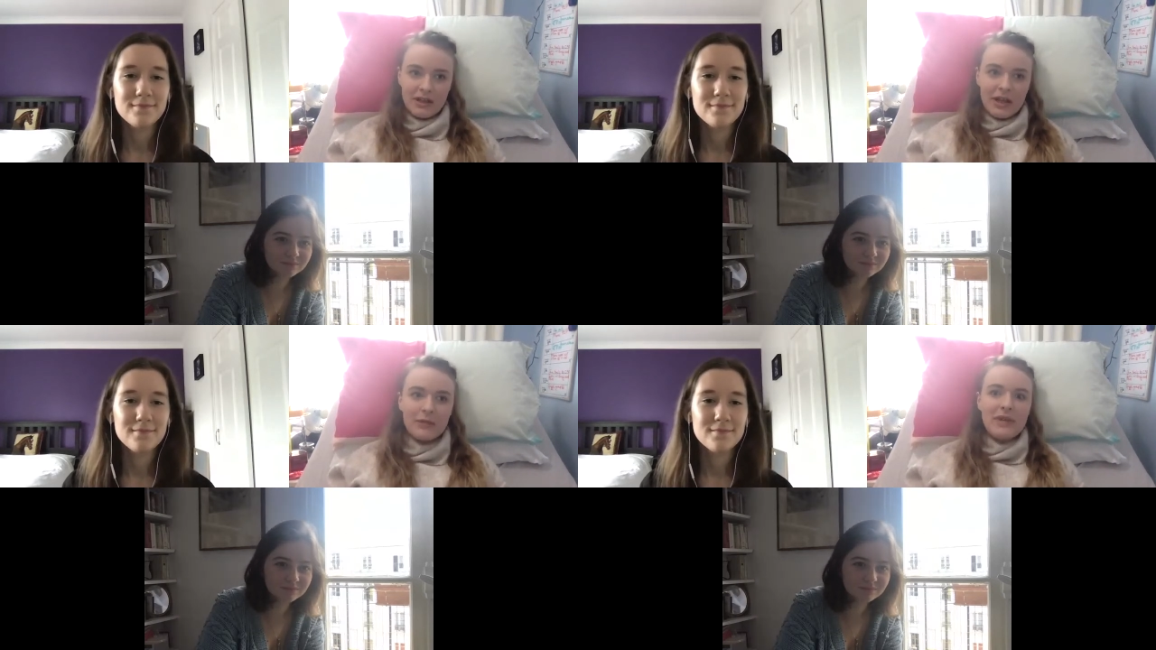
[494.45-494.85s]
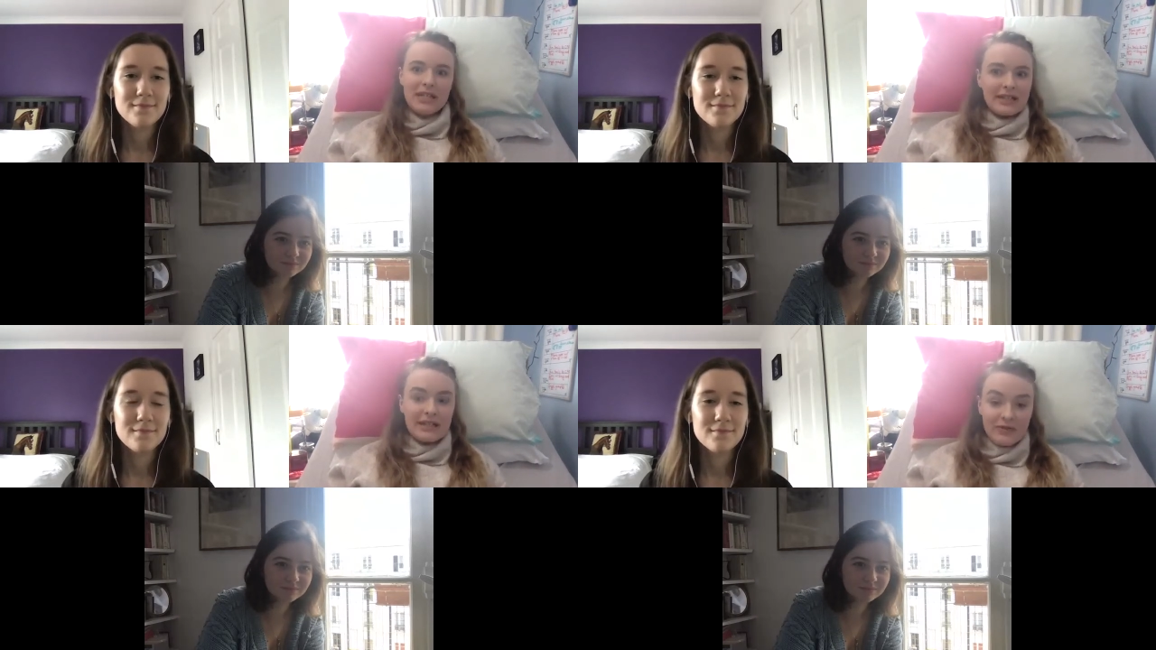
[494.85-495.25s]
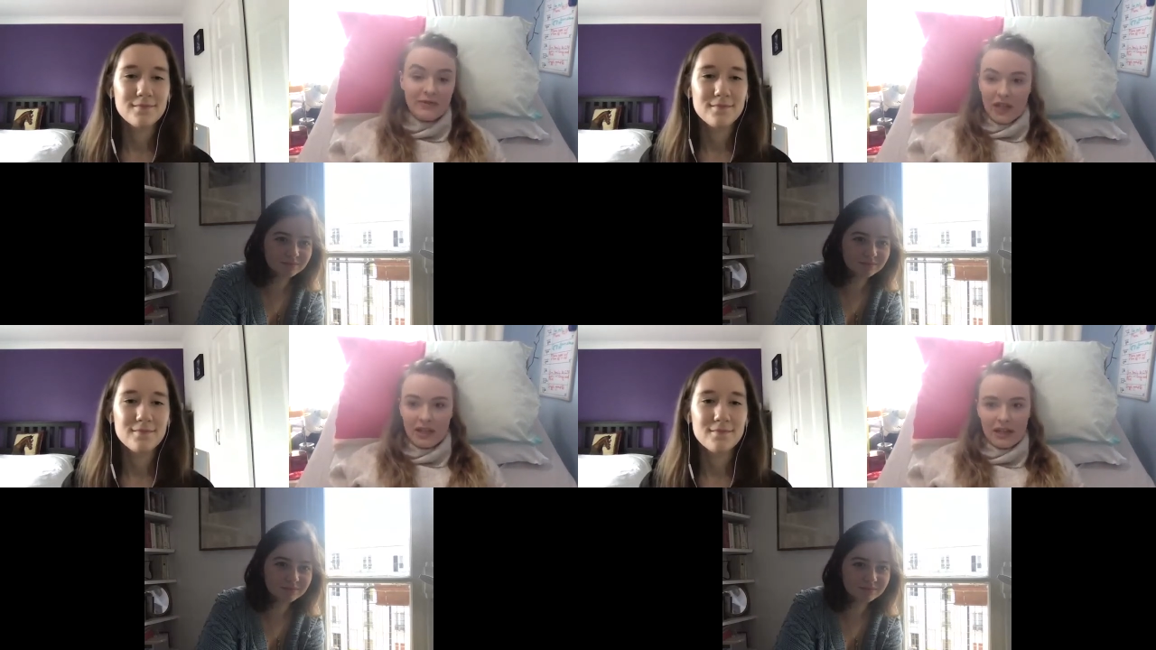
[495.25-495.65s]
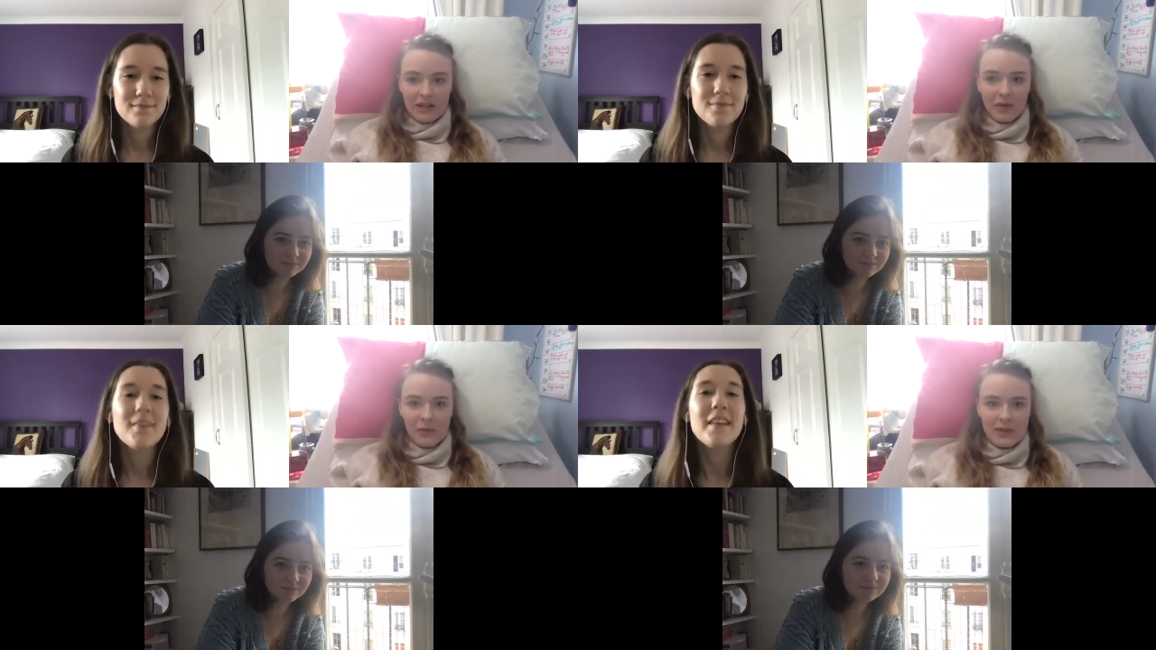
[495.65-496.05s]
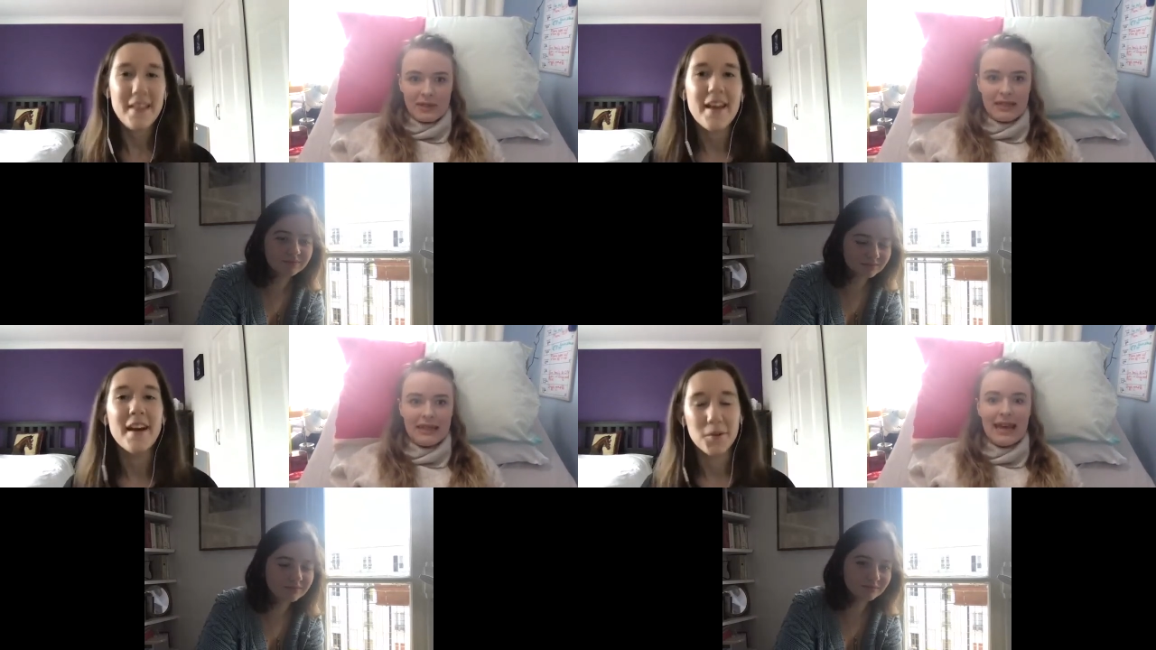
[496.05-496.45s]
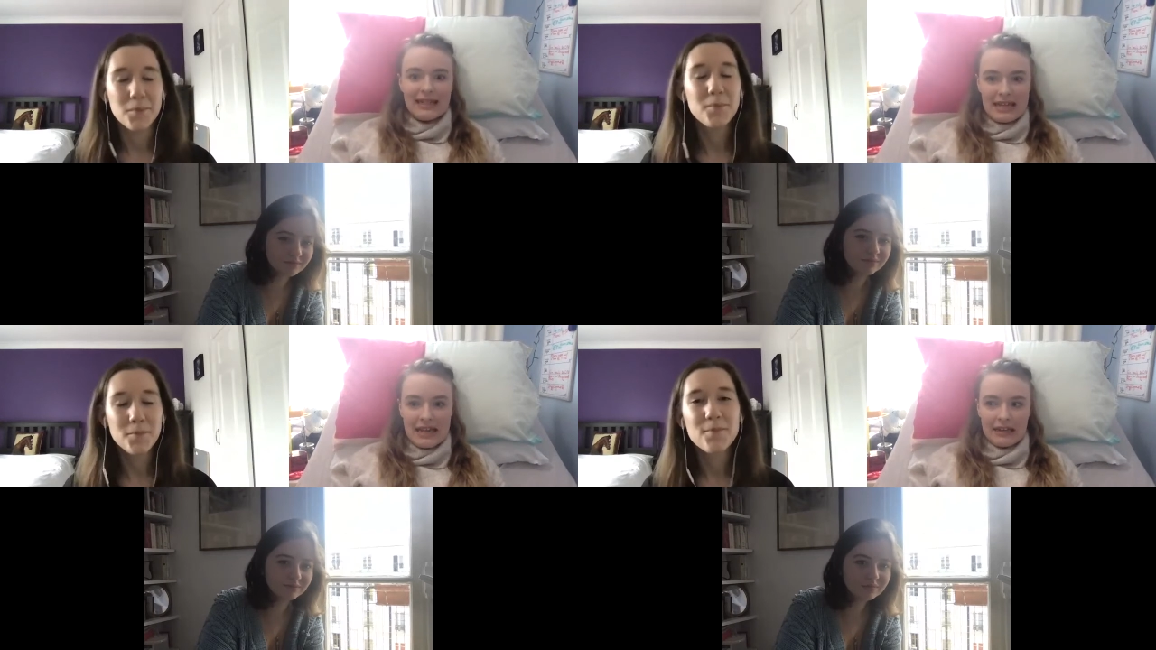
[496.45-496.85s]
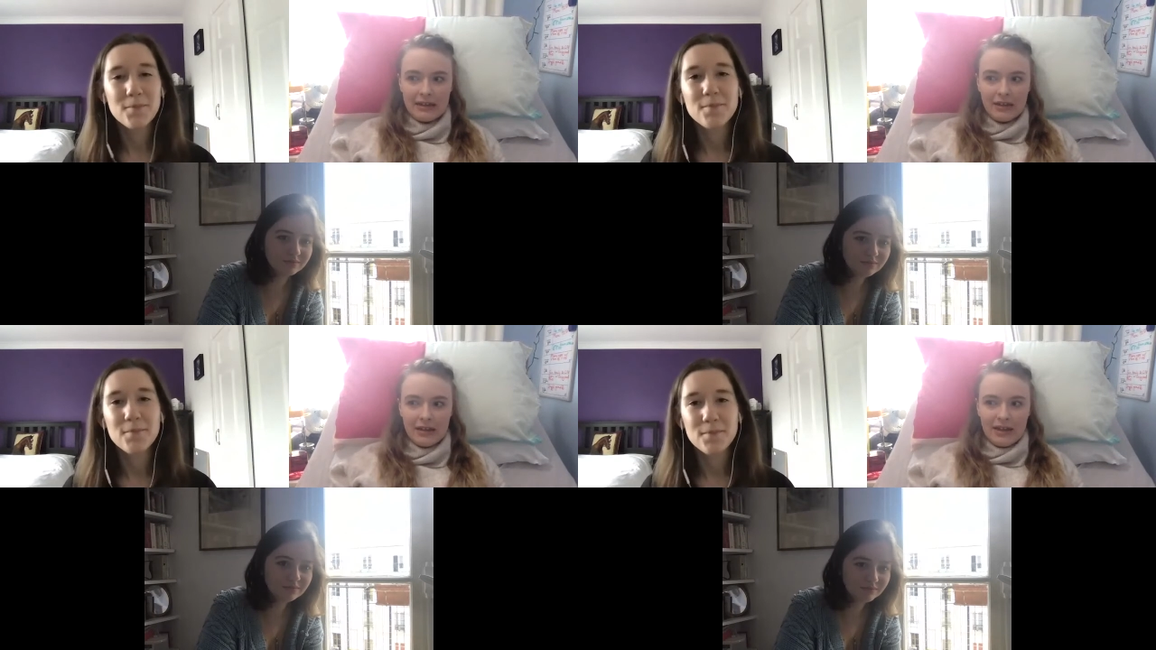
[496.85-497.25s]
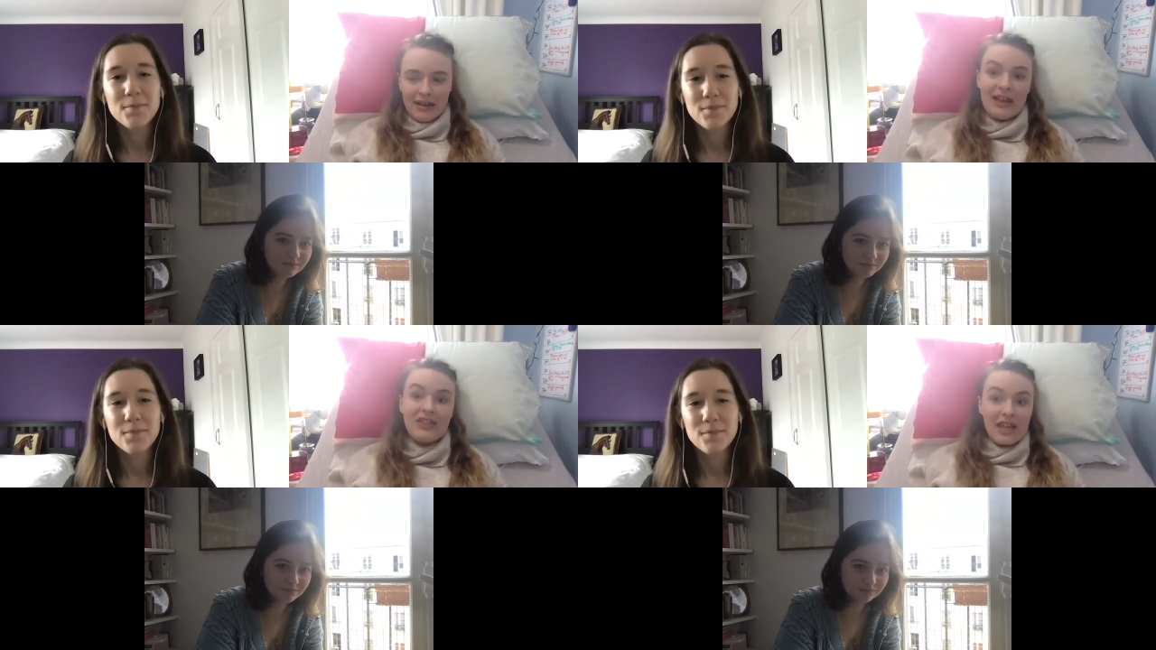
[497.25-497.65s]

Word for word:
Speaker 1: admitting defeat and I was yeah. letting like the